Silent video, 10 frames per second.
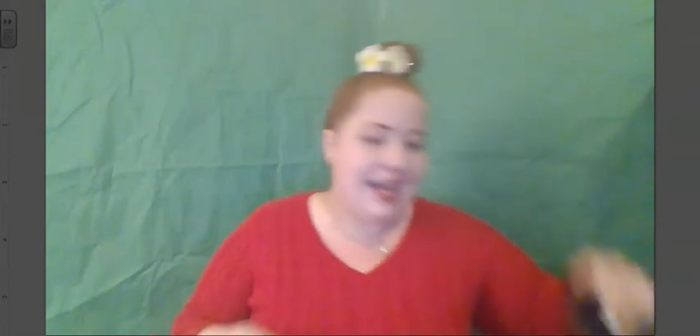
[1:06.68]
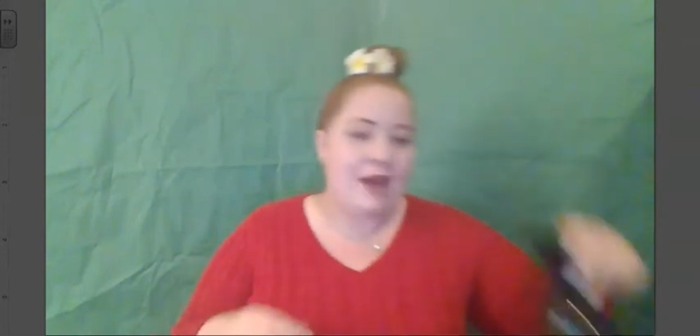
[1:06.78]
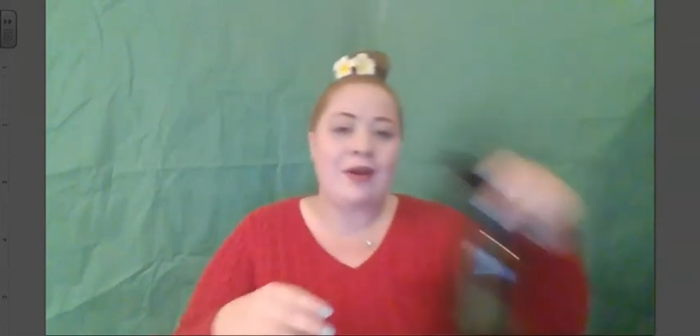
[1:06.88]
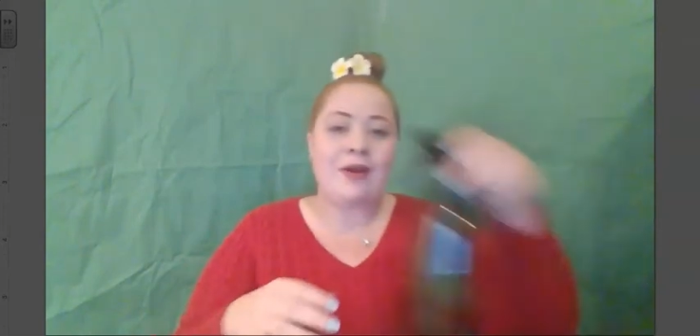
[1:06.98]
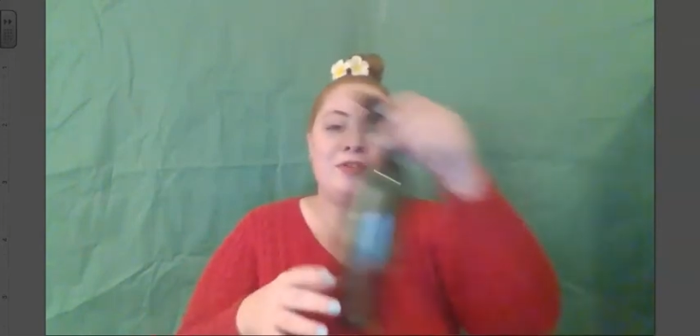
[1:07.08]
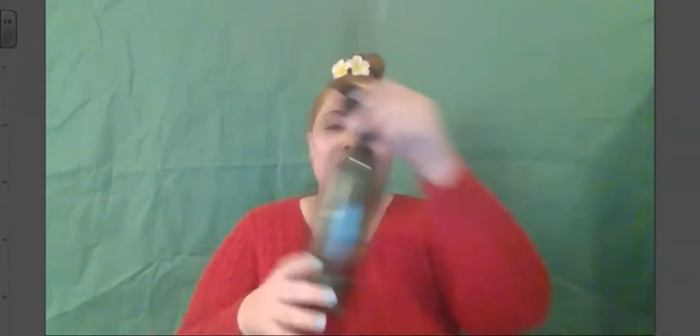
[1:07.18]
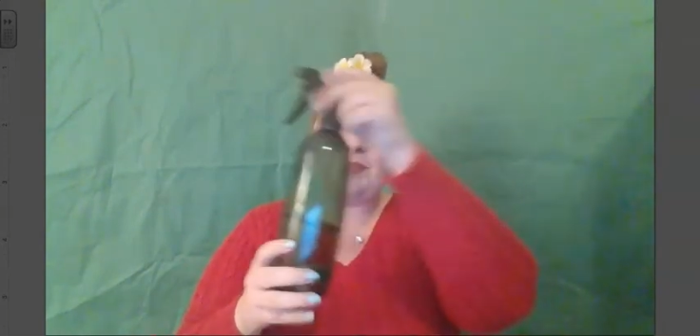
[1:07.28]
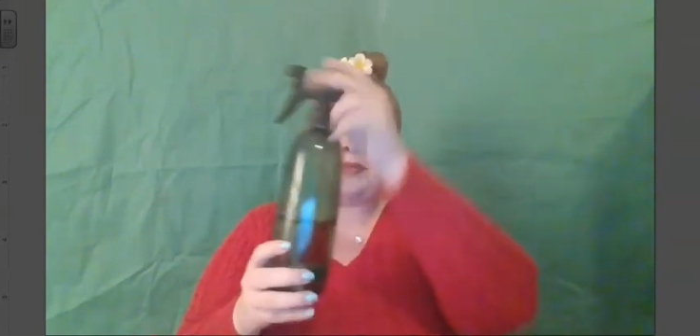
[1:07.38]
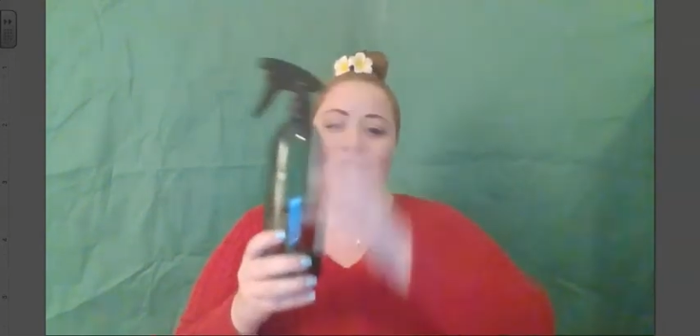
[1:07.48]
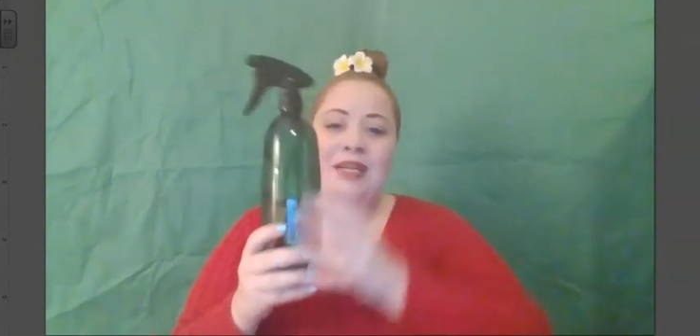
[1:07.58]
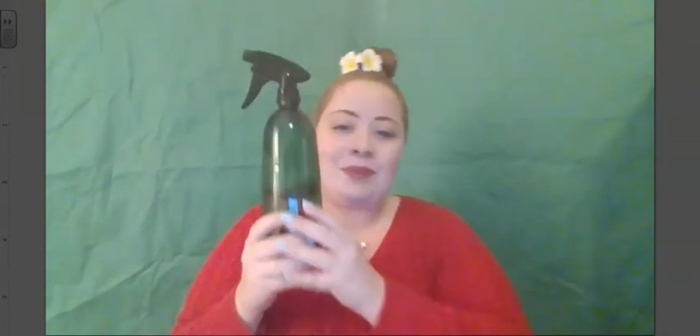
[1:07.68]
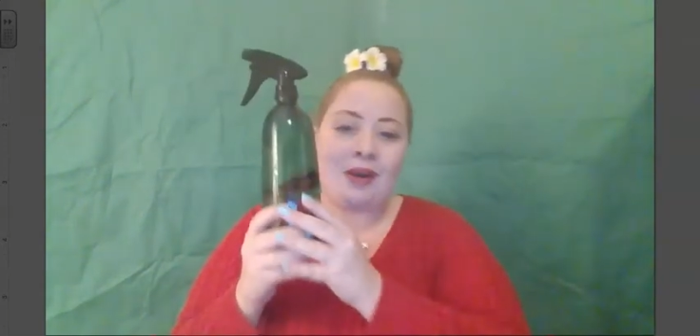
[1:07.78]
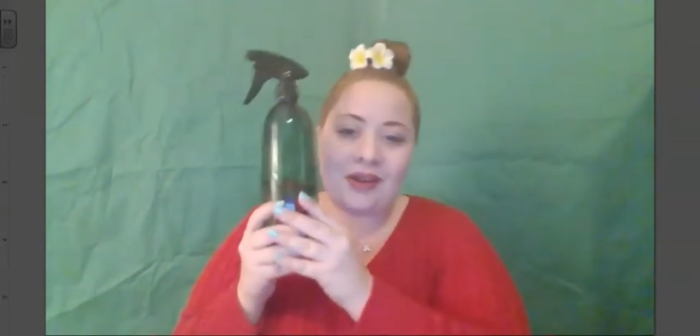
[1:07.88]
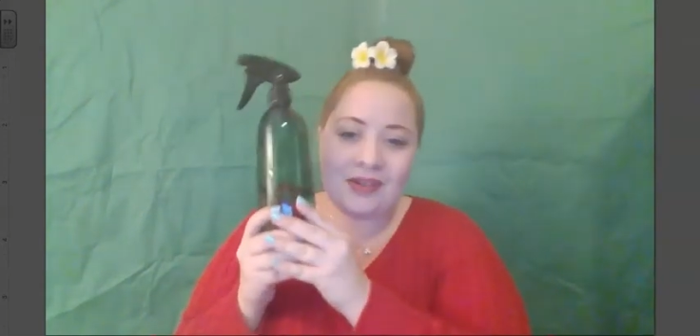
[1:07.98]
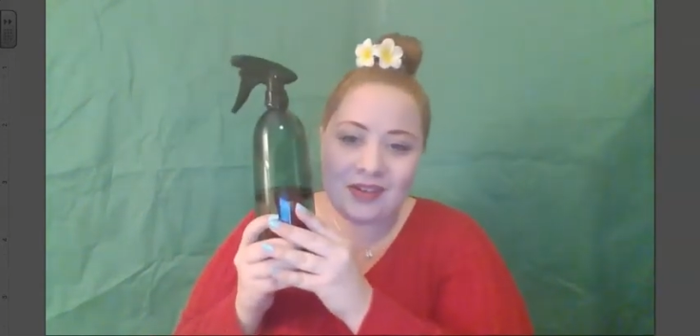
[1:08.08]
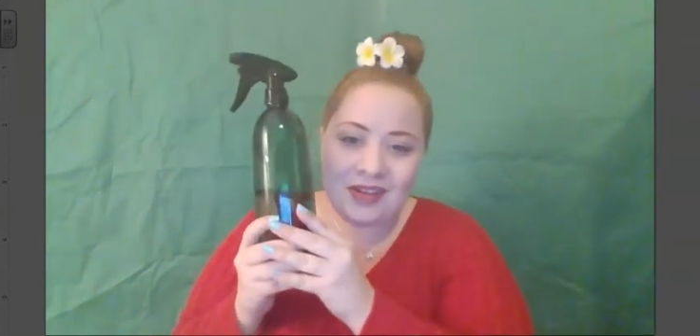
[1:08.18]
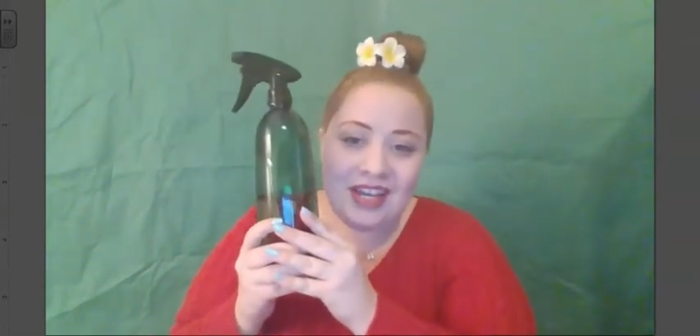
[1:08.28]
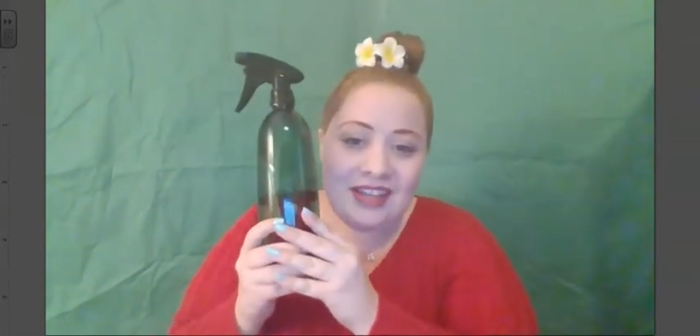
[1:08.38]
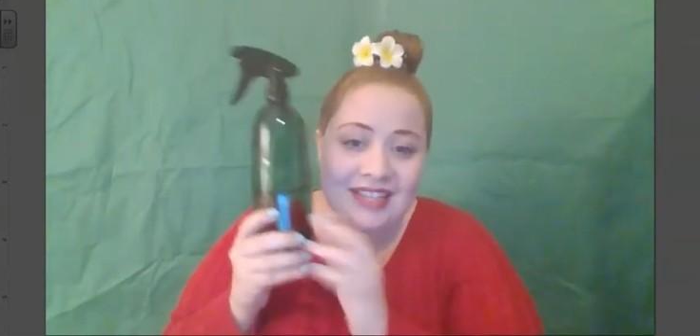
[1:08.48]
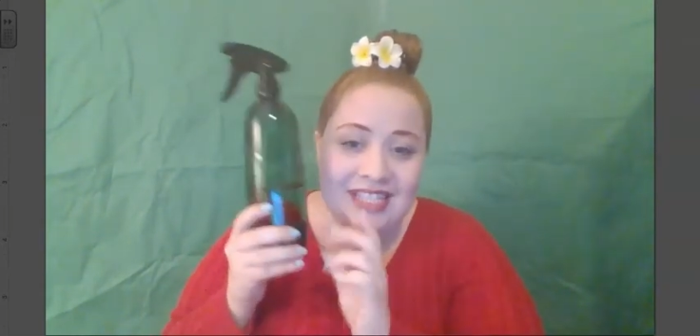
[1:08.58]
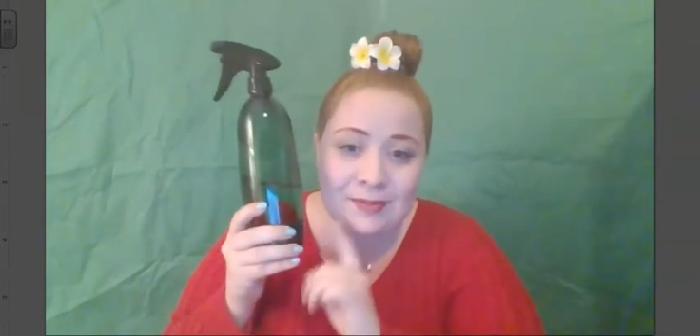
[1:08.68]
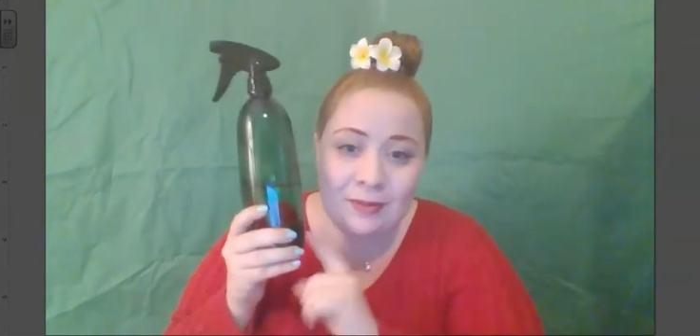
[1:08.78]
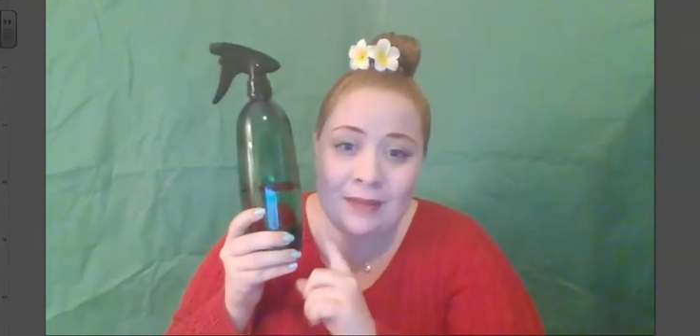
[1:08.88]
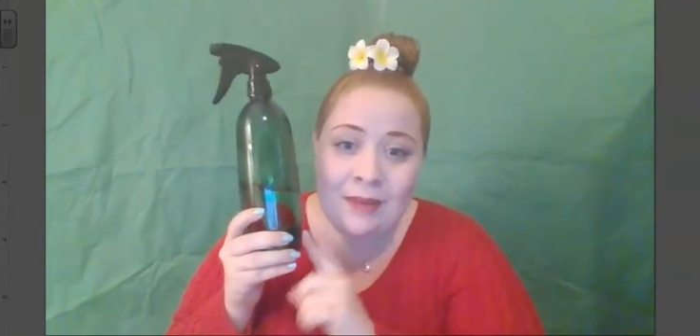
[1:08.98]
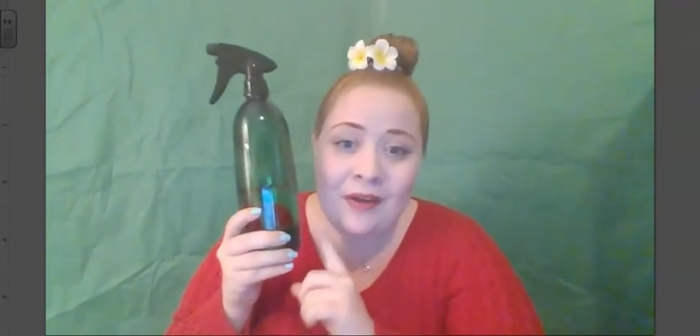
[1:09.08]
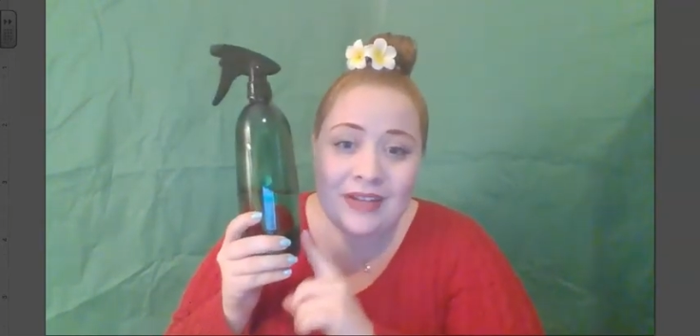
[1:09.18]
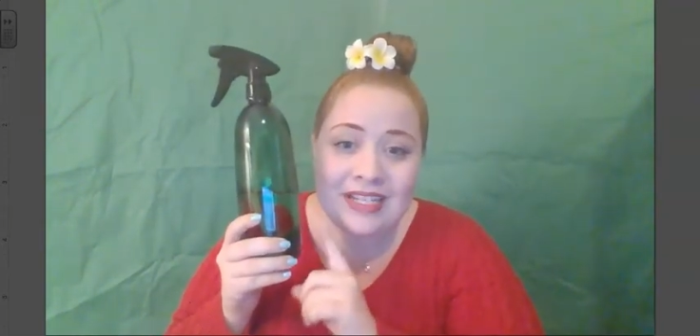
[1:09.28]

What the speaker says: out our spray bottle. This spray bottle